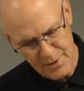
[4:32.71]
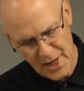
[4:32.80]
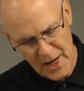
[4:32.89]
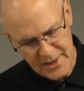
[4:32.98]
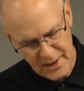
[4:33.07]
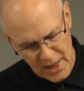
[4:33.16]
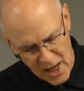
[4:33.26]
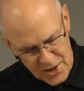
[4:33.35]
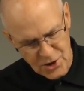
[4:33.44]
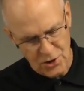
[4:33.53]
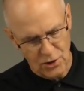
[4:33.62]
an
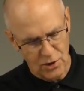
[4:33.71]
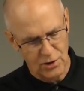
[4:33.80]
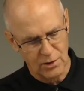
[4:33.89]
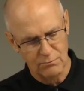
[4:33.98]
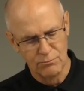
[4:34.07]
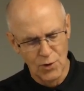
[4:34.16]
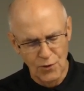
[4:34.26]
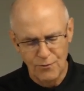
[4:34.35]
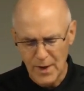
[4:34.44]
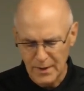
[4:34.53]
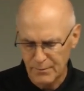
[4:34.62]
ideological
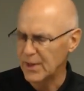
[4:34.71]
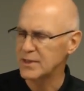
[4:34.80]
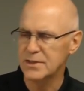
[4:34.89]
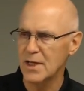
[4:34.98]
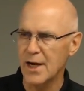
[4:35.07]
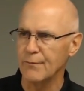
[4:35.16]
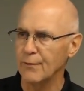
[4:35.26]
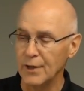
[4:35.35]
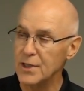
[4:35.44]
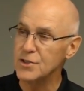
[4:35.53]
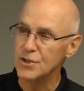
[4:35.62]
movement, but it's not a
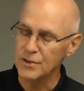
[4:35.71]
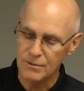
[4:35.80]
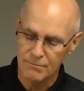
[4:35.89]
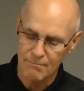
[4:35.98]
religion.